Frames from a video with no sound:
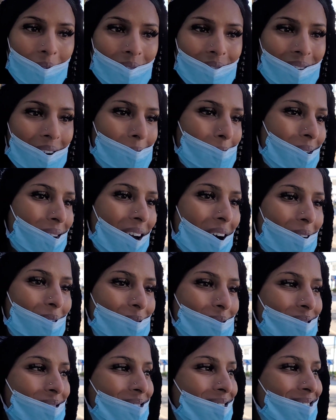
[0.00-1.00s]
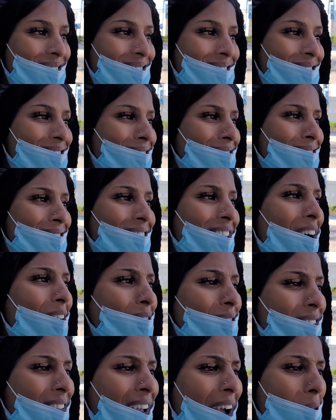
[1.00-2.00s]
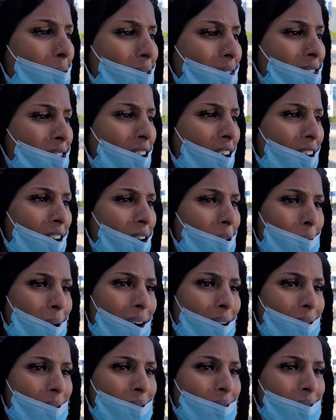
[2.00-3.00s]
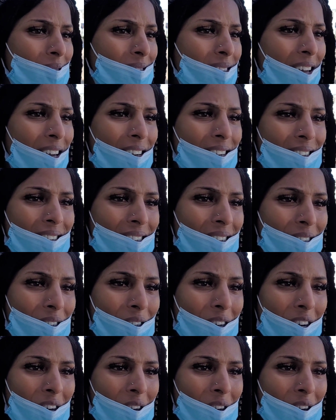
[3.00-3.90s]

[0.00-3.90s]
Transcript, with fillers: don't. I mean, I don't. I don't think I would talk about that.